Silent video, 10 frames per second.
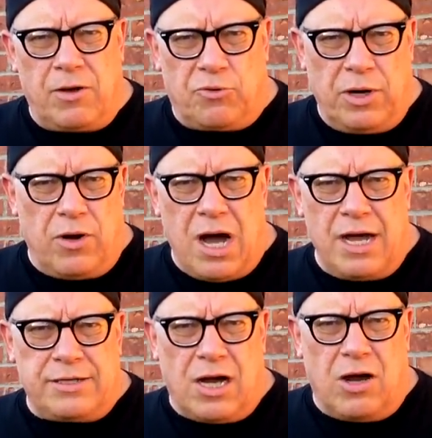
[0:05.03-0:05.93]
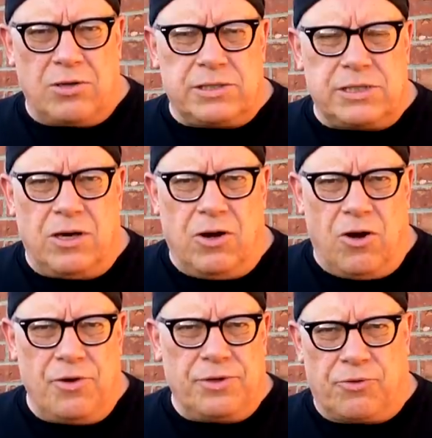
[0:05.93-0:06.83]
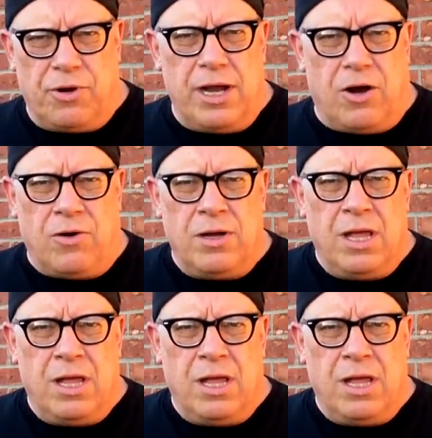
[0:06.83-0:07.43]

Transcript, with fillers: grill hot dogs on the grill.